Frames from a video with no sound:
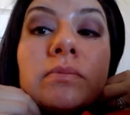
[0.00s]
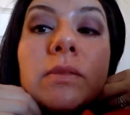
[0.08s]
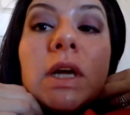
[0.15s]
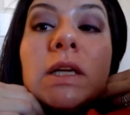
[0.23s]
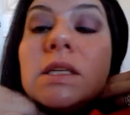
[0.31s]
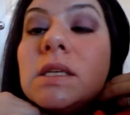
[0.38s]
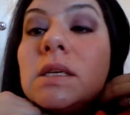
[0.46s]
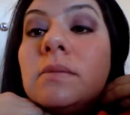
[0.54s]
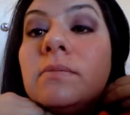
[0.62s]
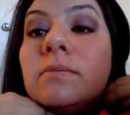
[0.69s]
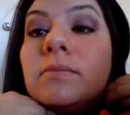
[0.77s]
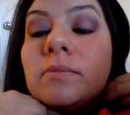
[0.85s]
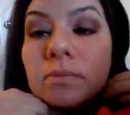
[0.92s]
Guys see?
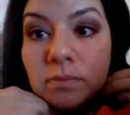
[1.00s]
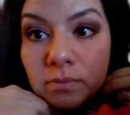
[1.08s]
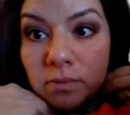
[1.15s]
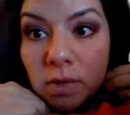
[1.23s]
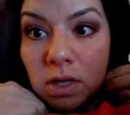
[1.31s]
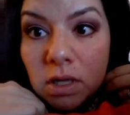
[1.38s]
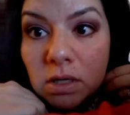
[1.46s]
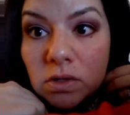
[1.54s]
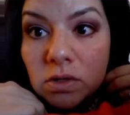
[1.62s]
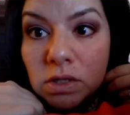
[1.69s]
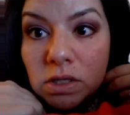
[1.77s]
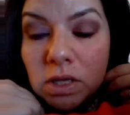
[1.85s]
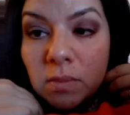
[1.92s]
And then you
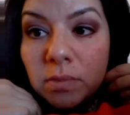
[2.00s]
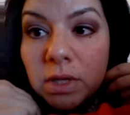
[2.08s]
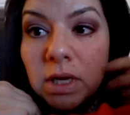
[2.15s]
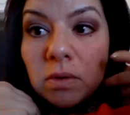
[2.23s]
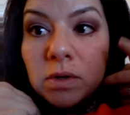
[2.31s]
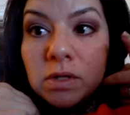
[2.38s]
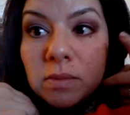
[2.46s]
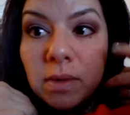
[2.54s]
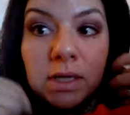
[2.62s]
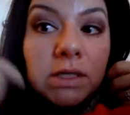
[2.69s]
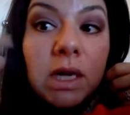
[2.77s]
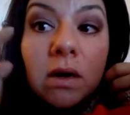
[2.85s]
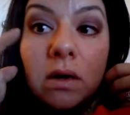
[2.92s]
just complete it with some
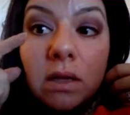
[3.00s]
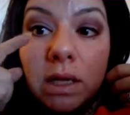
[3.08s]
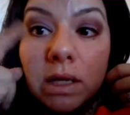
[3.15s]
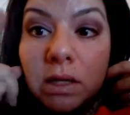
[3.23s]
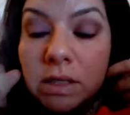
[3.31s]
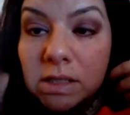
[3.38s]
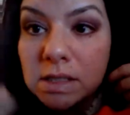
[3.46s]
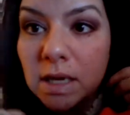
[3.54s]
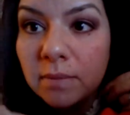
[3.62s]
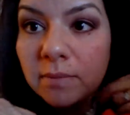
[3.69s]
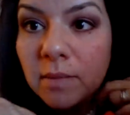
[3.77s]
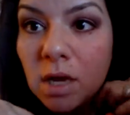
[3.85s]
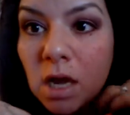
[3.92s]
mascara, like on this
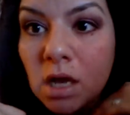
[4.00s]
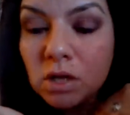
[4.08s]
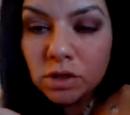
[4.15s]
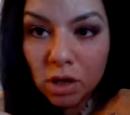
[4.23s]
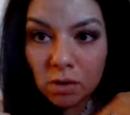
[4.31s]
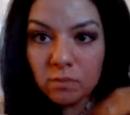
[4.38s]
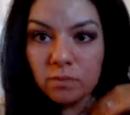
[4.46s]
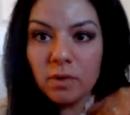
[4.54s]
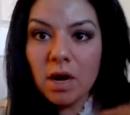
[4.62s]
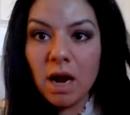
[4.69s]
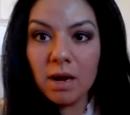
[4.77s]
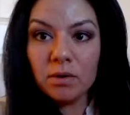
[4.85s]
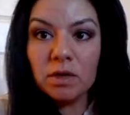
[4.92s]
side. So,
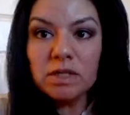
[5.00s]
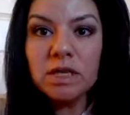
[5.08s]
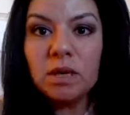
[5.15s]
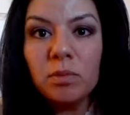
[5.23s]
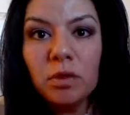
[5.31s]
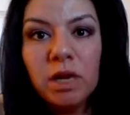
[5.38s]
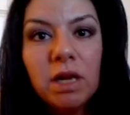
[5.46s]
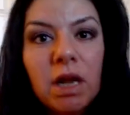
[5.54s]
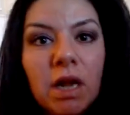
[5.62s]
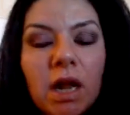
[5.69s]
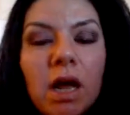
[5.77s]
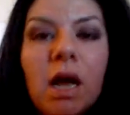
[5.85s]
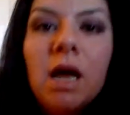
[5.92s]
I'm Christina Marie.
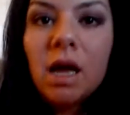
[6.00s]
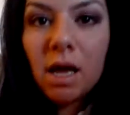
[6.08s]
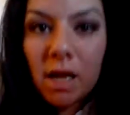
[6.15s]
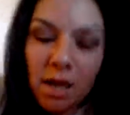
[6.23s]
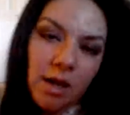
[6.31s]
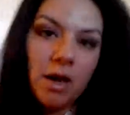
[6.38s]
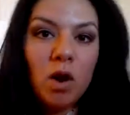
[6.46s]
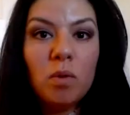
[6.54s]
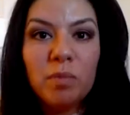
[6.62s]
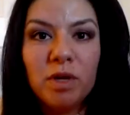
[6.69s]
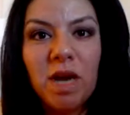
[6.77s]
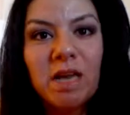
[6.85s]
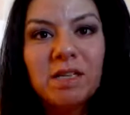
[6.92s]
Uh, I hope
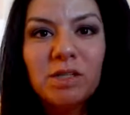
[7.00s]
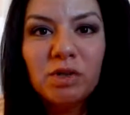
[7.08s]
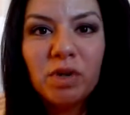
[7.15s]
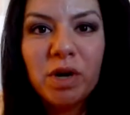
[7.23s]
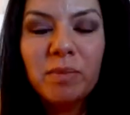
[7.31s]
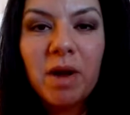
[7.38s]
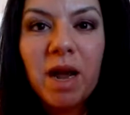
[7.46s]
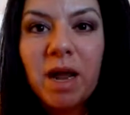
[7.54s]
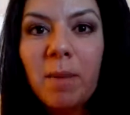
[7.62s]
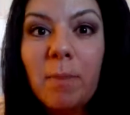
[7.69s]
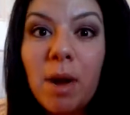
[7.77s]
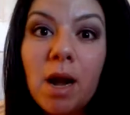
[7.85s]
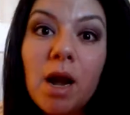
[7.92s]
you guys enjoyed
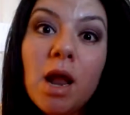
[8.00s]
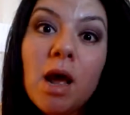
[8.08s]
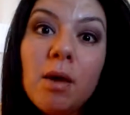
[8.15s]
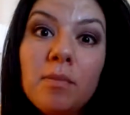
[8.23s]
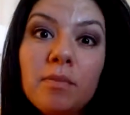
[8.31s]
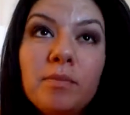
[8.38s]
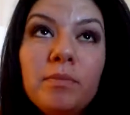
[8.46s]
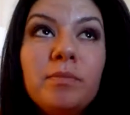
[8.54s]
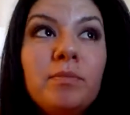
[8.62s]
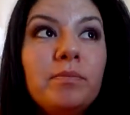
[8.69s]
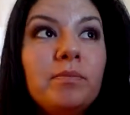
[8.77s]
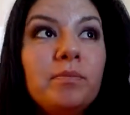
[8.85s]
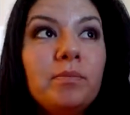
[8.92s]
my
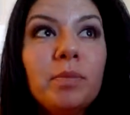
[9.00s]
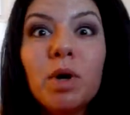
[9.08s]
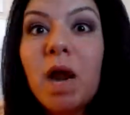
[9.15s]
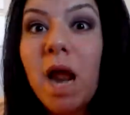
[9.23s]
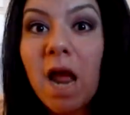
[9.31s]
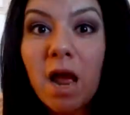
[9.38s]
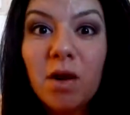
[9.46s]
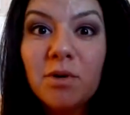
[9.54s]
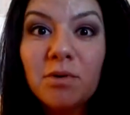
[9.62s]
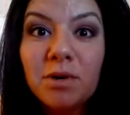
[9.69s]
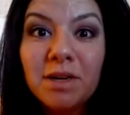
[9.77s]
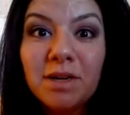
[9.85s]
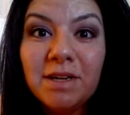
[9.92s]
plum
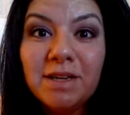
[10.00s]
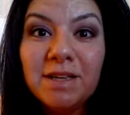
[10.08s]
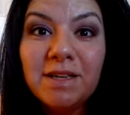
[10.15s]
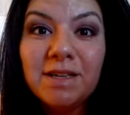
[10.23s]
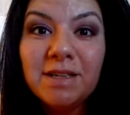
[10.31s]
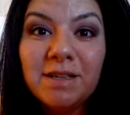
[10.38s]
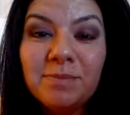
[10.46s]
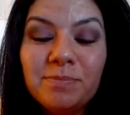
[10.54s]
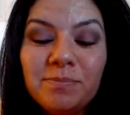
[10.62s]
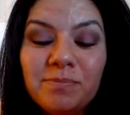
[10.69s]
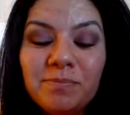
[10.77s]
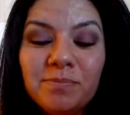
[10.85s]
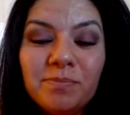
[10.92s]
brown
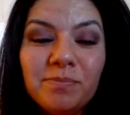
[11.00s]
um,